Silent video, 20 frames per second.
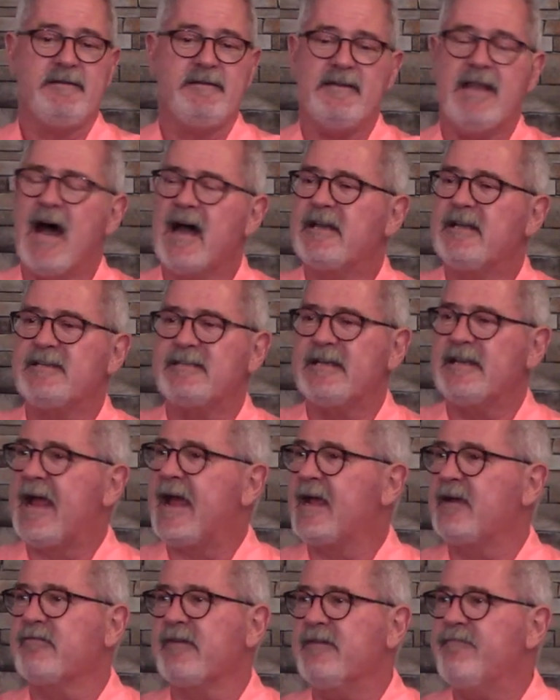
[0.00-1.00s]
Not as an
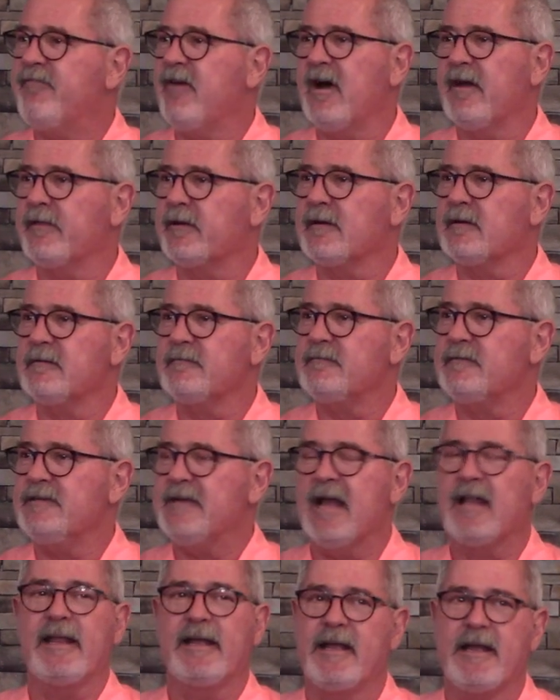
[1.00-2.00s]
angry father
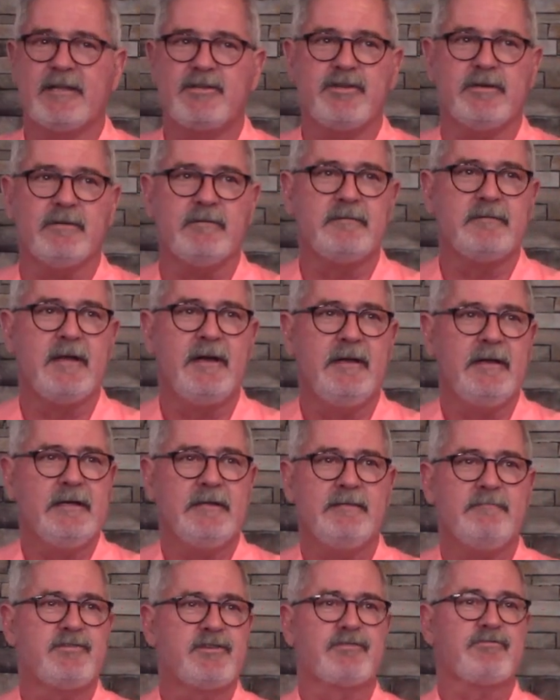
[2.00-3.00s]
yelling at you,
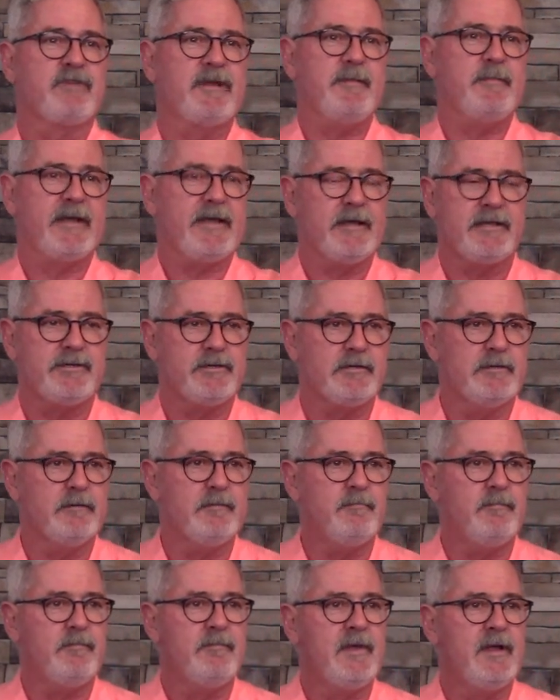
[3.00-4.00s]
screaming at
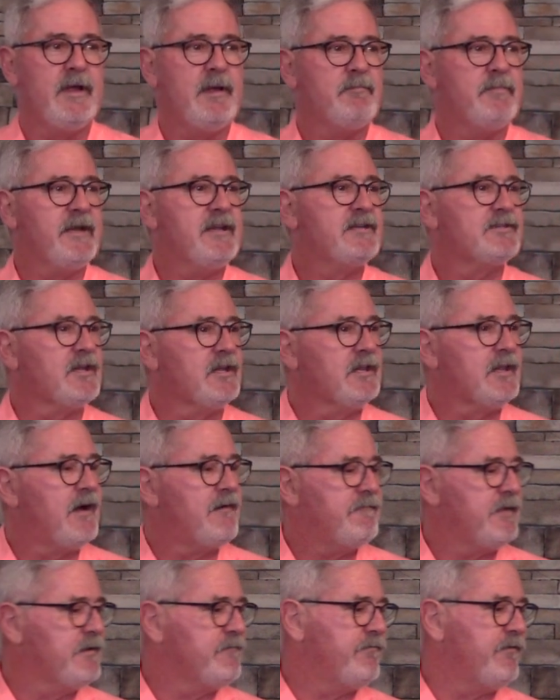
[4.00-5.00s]
you, but as a
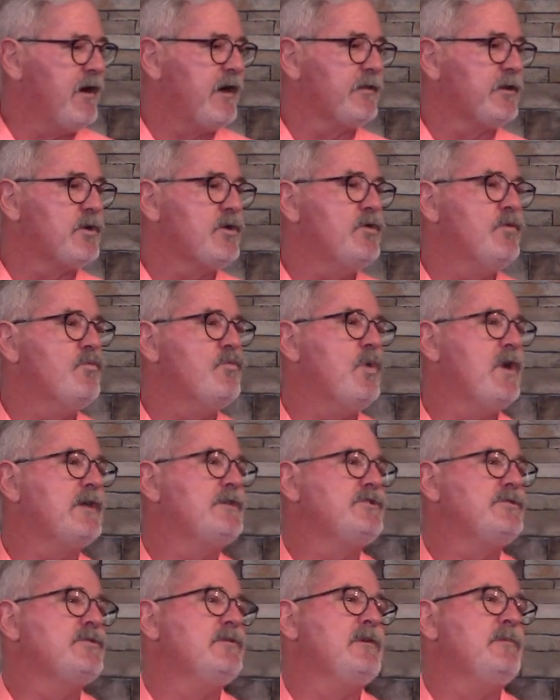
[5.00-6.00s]
loving father who
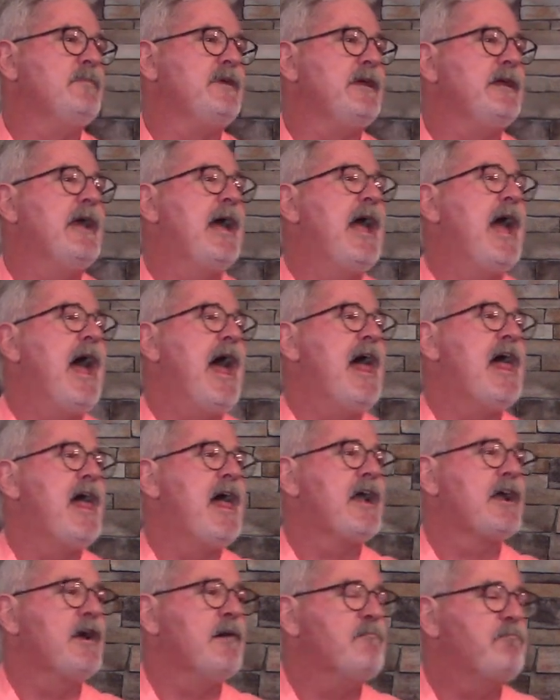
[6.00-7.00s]
wants you to be
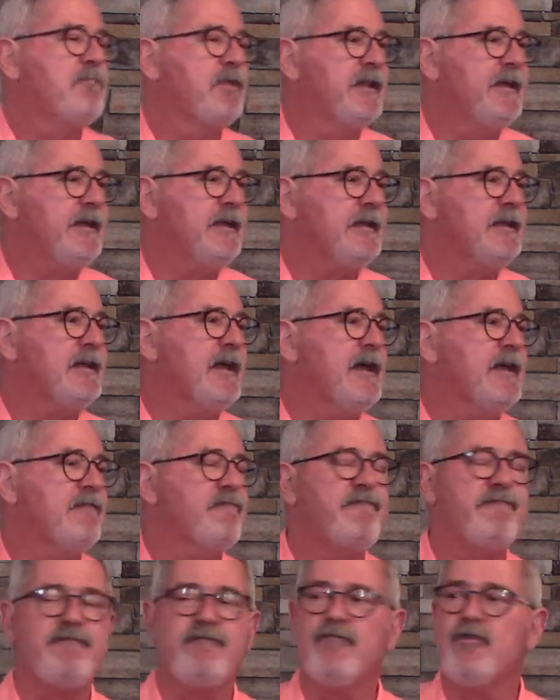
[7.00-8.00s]
complete
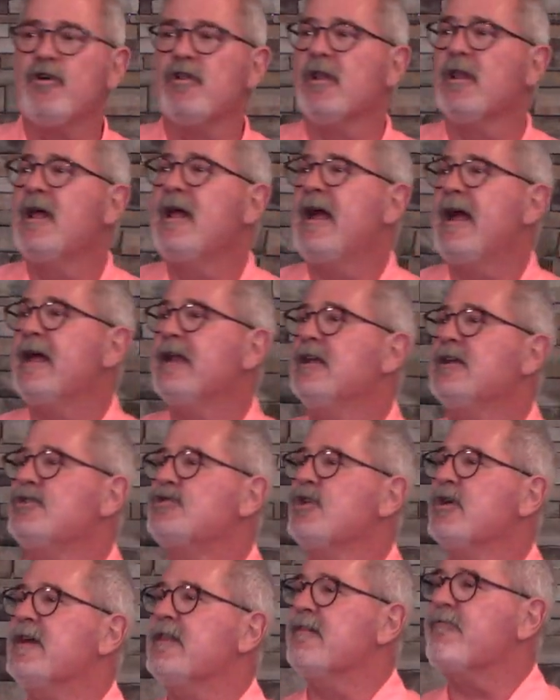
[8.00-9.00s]
and full and
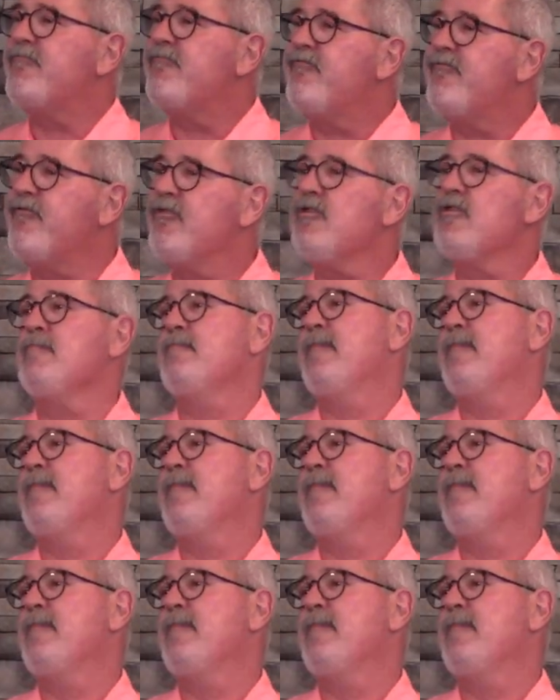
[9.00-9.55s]
enjoy the full